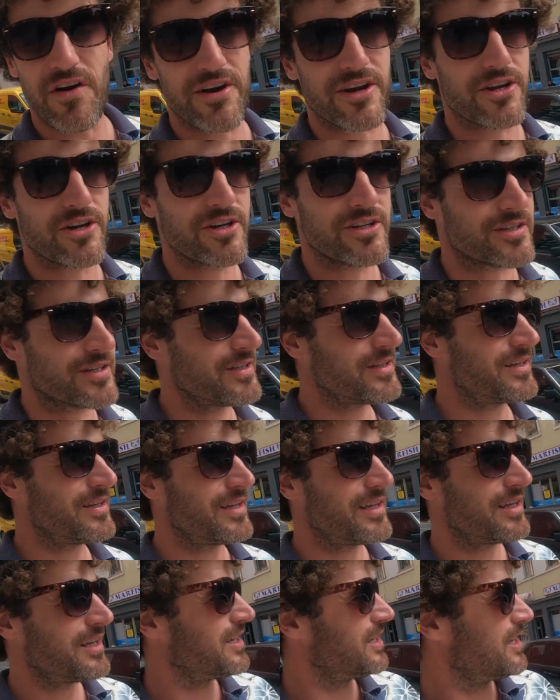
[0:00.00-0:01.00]
very good.
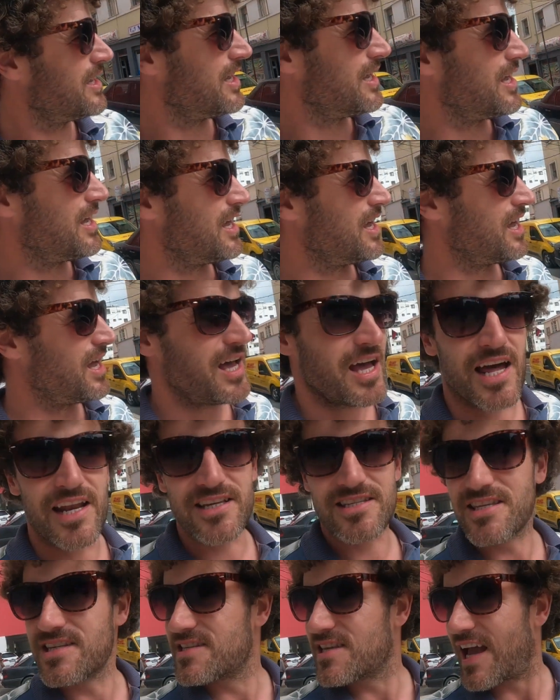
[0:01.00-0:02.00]

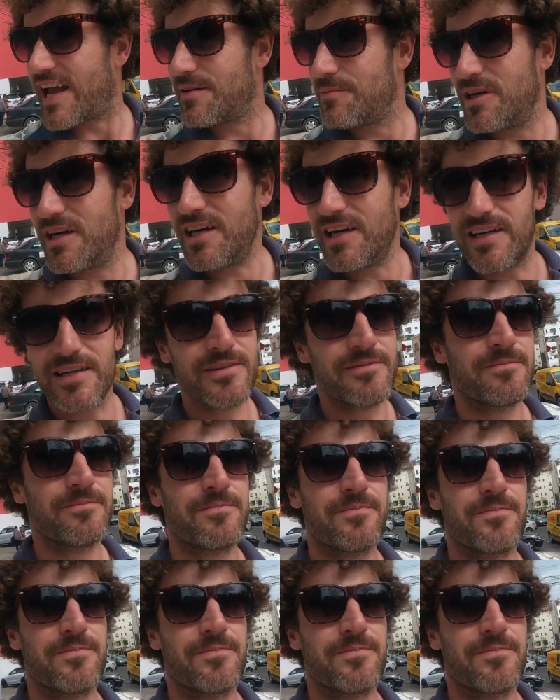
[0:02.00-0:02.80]
And it's the same here.